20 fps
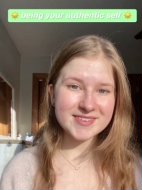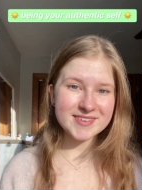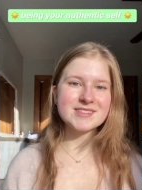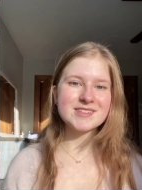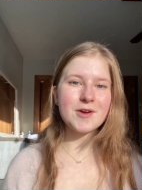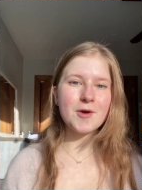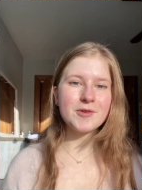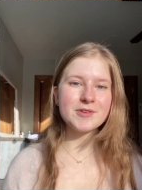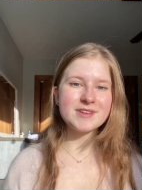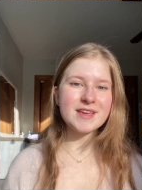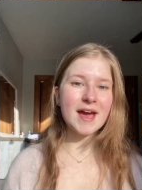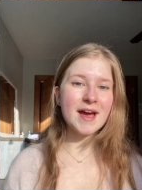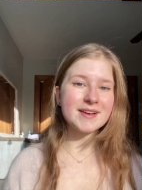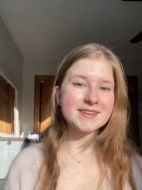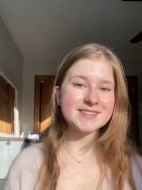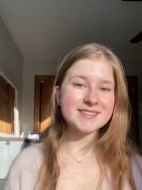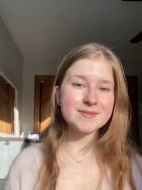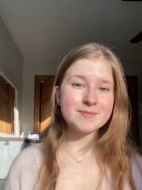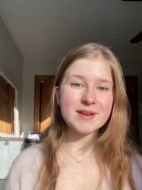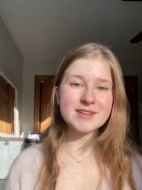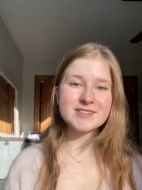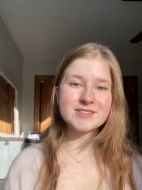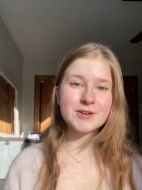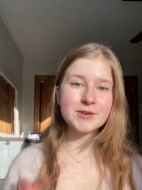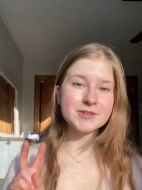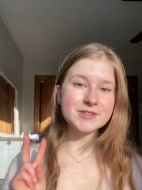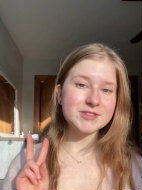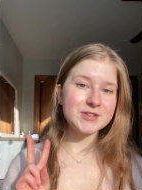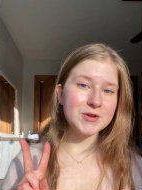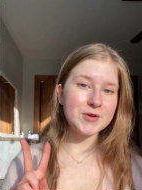So yeah,
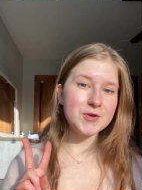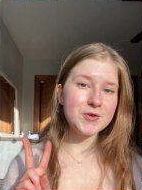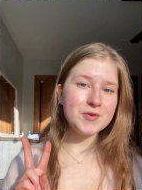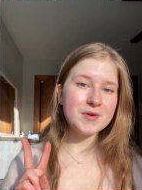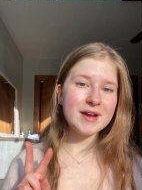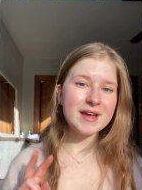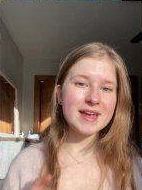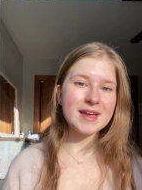semester 2